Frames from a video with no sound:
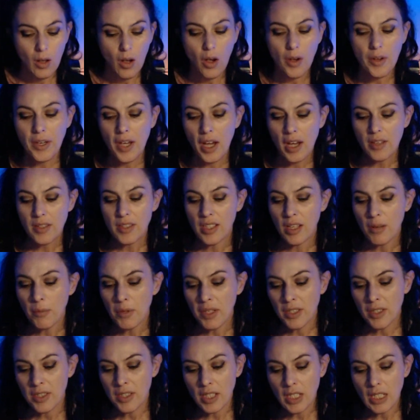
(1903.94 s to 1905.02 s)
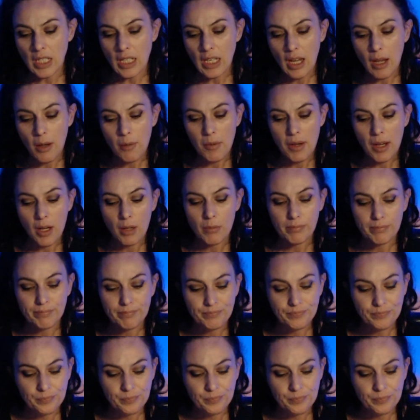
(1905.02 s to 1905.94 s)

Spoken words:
Okay, something's going to come up.